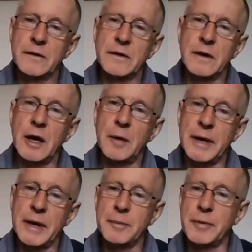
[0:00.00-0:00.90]
to help
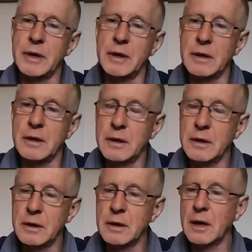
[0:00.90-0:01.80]
anybody that
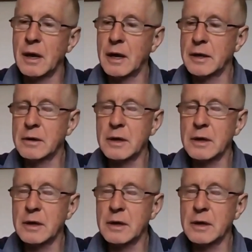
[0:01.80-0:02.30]
you